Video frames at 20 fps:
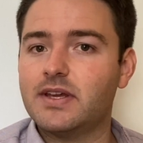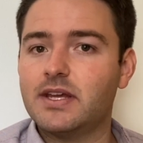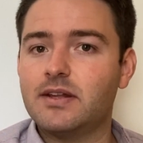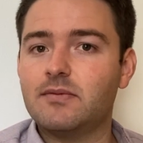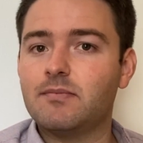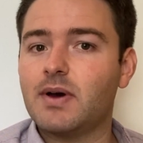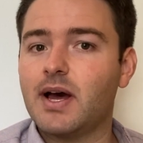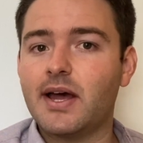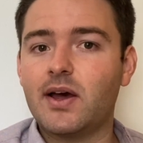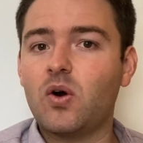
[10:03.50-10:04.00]
in
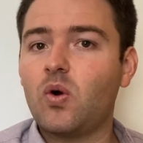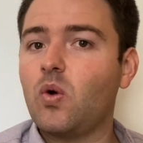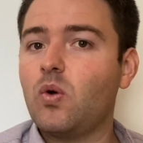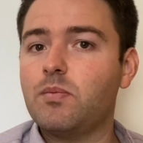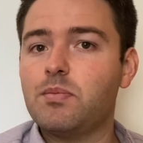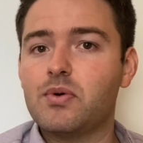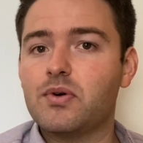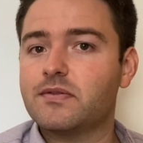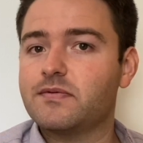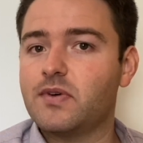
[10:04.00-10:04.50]
my whole
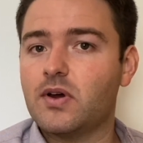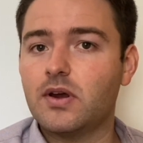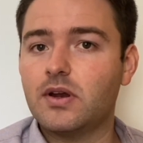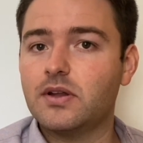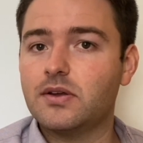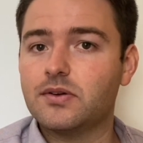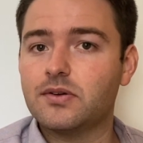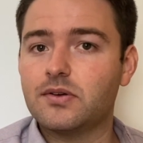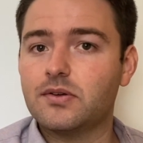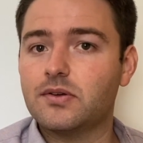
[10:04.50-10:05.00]

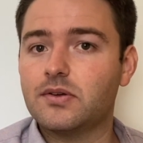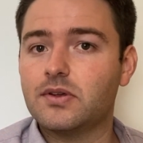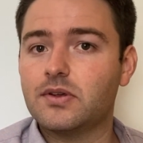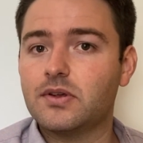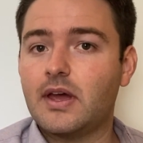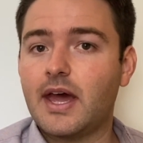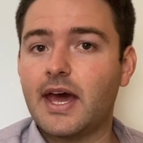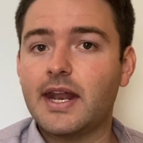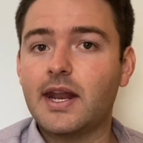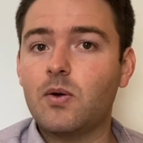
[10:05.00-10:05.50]
portfolio.
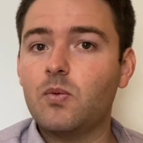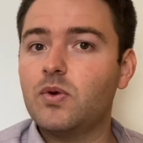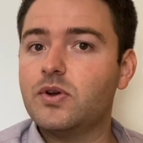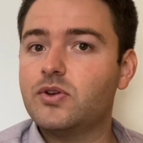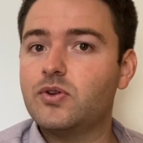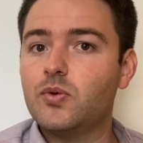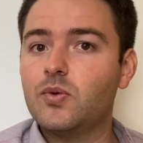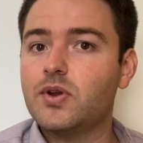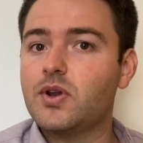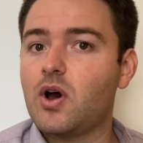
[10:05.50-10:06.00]
And I would
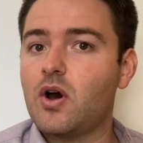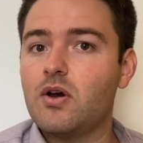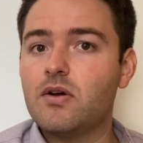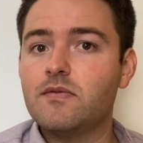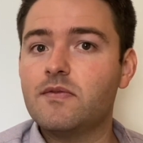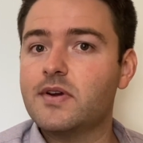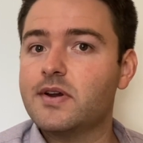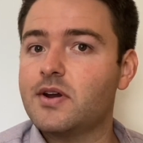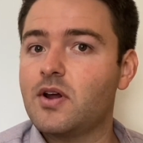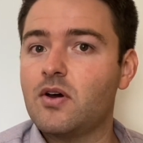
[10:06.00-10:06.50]
do it
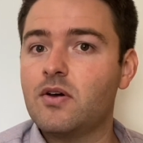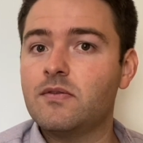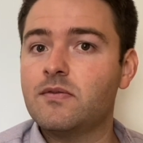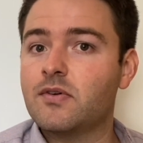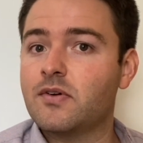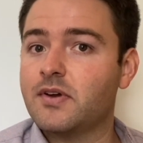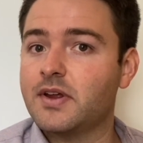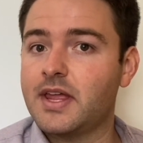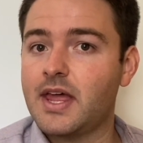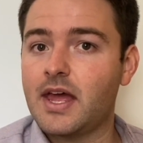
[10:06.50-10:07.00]
over and
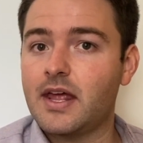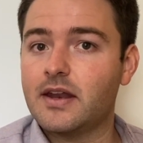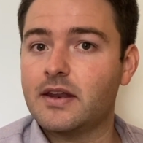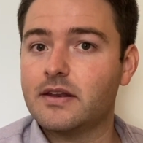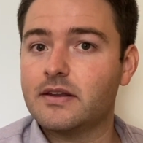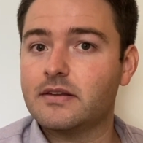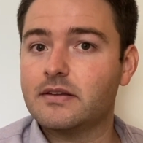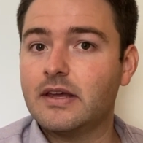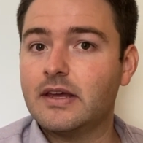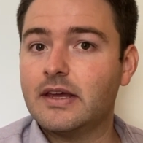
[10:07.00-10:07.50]
over
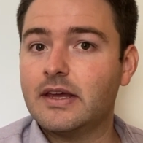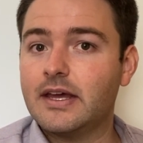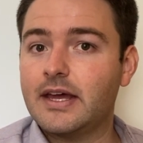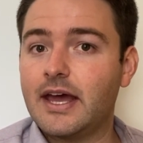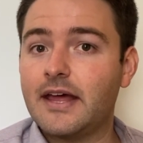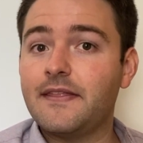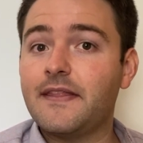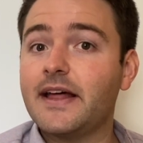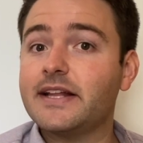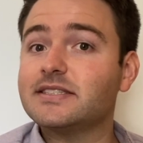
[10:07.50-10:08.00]
again.
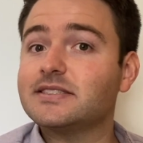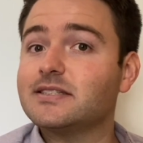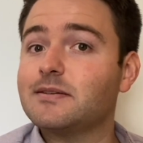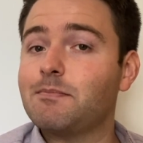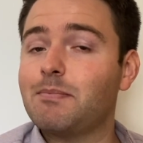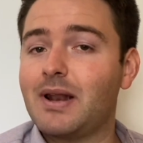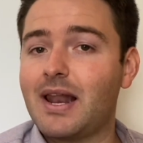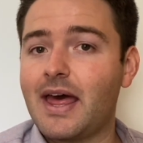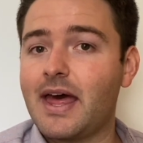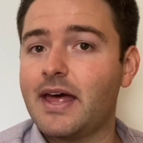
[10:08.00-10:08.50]
And that's the
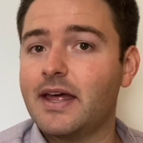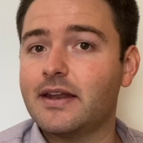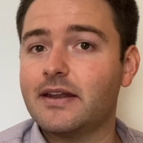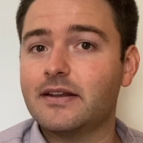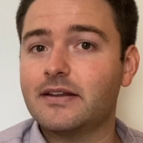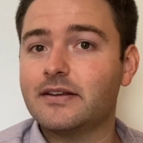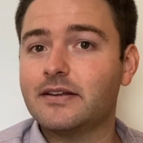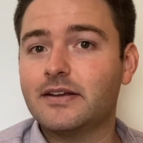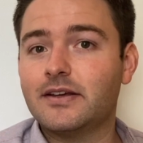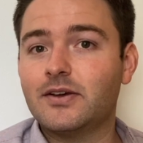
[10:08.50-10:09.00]

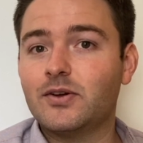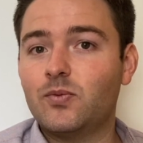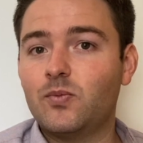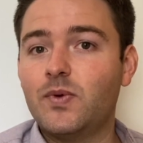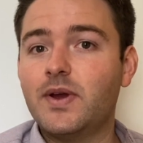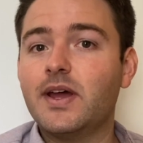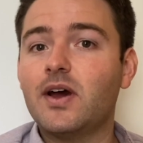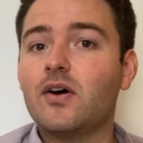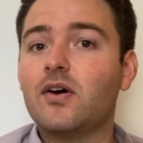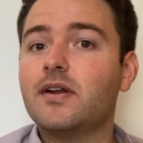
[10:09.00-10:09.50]
plan.
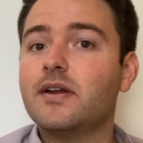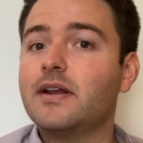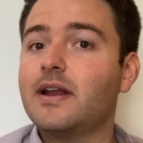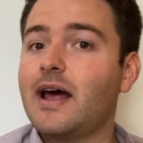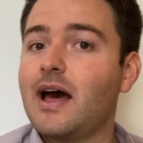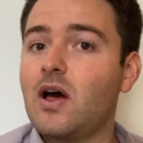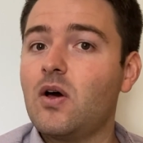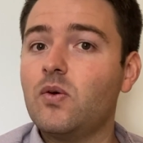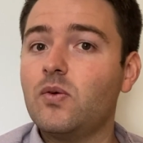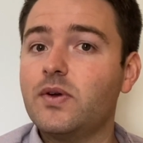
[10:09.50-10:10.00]
We are
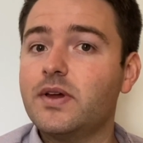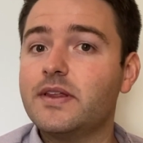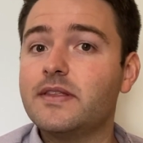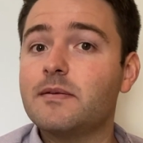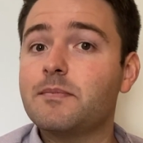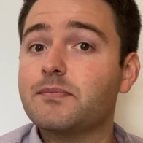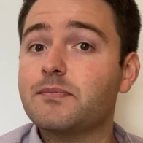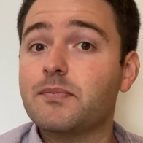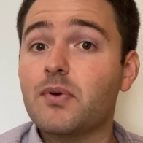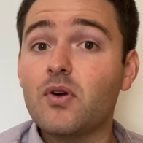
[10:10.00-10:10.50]
now in the
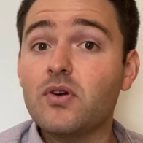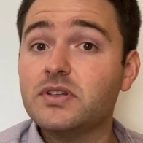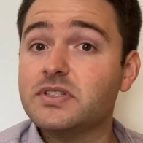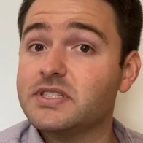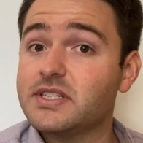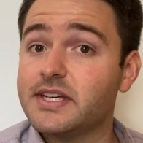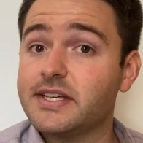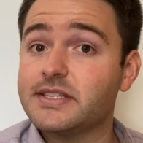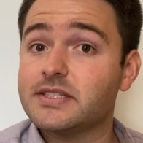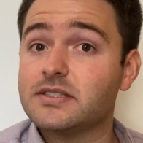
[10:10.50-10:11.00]

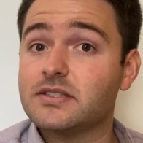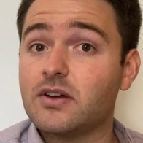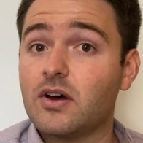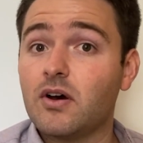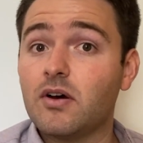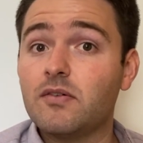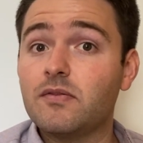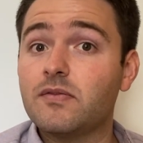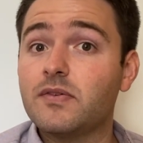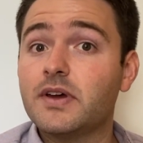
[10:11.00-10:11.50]
process
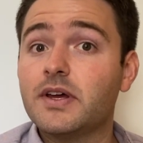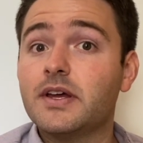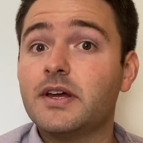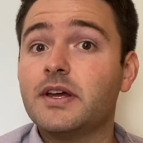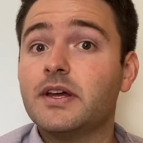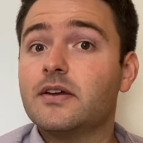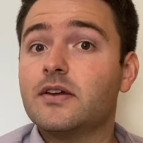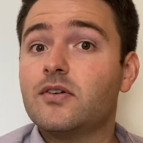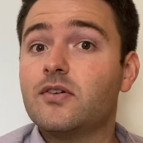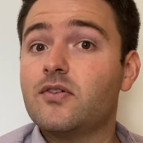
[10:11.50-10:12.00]
of
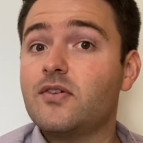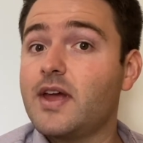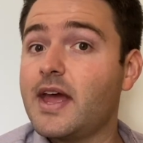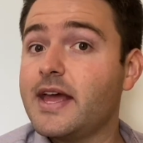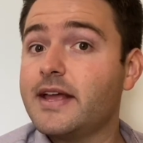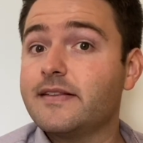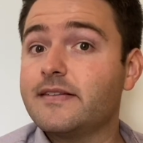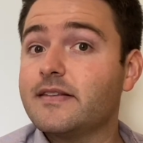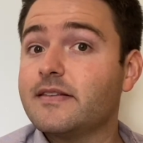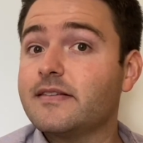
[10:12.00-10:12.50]

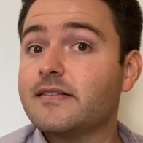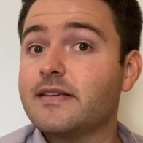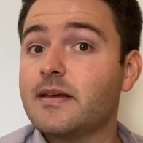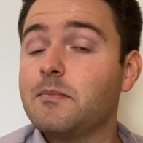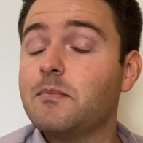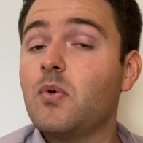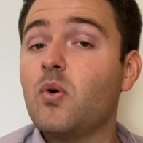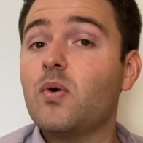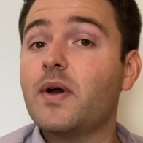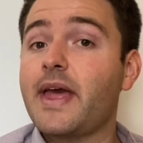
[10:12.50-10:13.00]
creating some
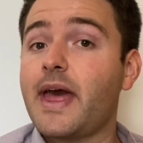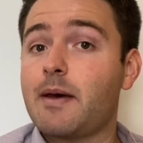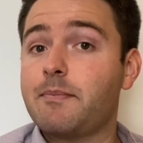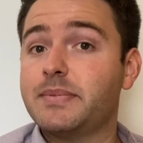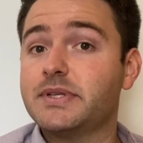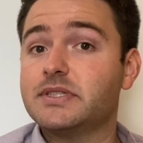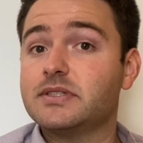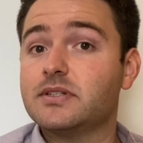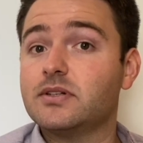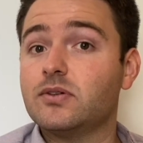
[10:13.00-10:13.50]
more
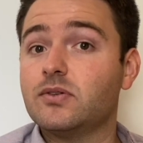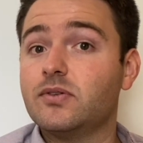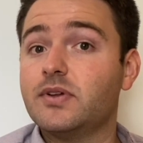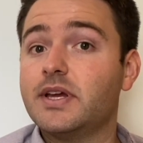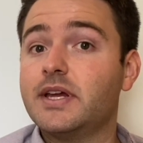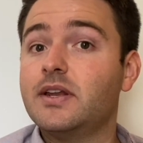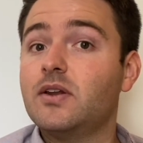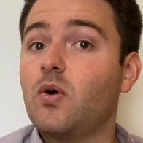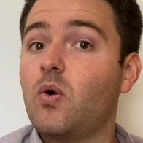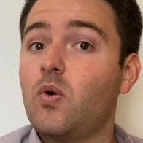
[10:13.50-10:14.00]
capital
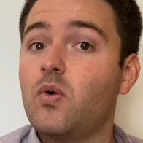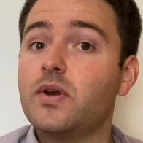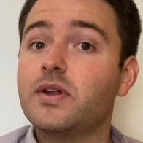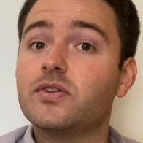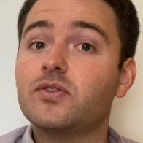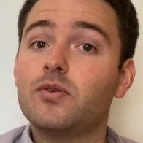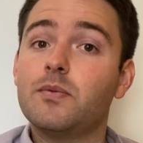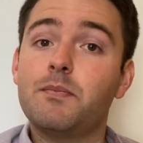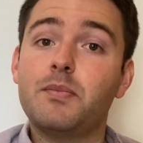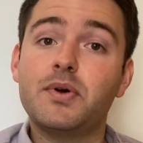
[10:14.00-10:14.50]
in order
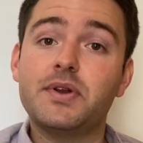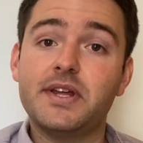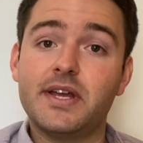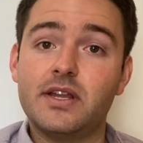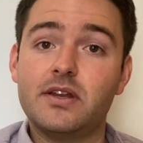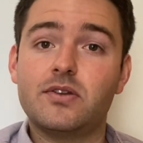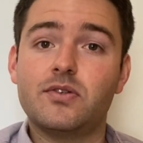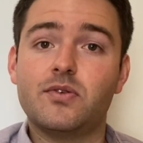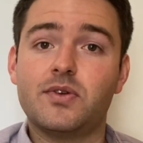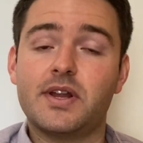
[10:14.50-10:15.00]
to put
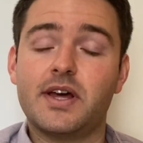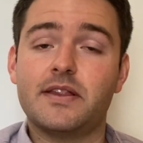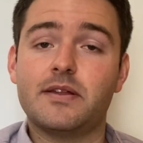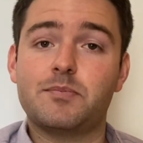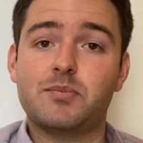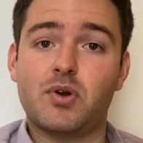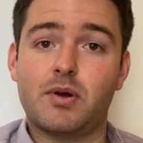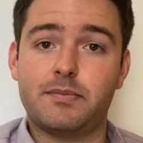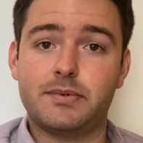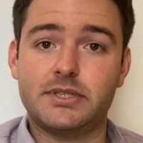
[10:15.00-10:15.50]
into another
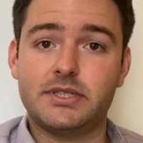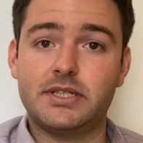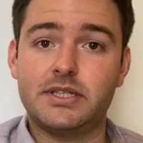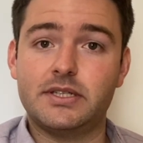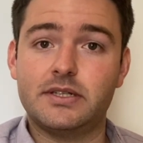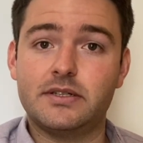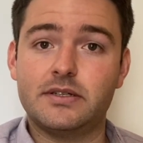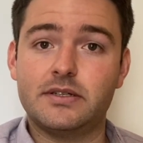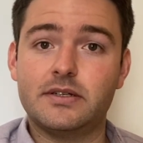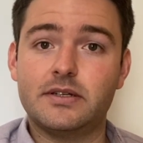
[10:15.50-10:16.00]
property,
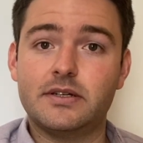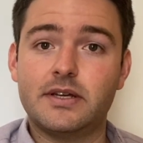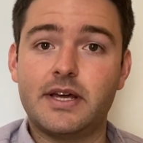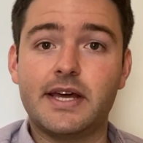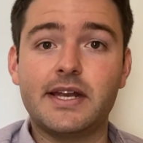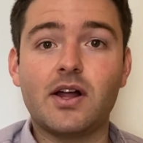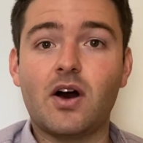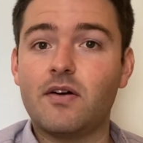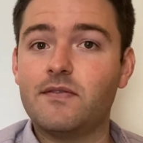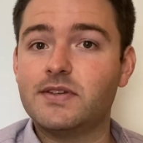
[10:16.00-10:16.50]

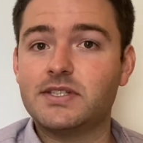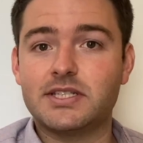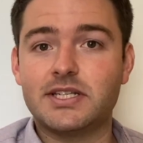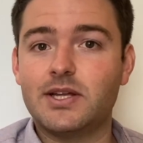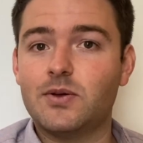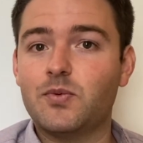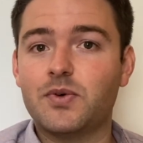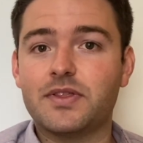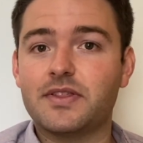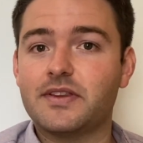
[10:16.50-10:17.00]
and obviously
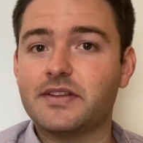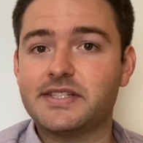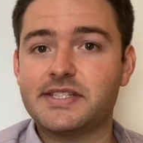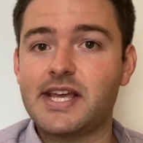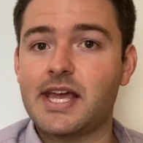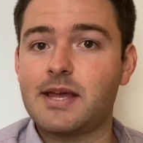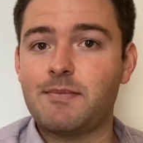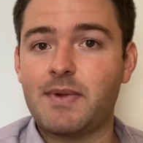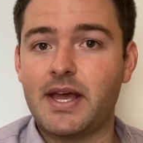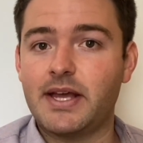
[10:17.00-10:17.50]
with the
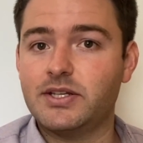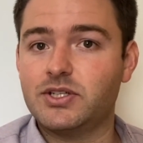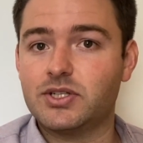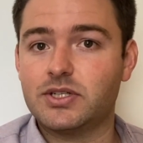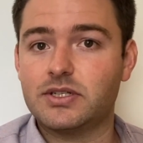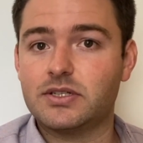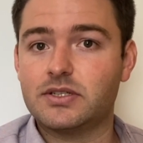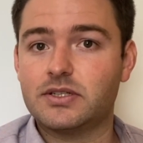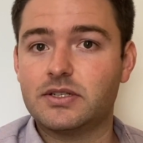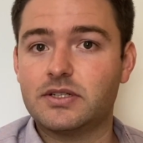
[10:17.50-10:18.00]
same agent.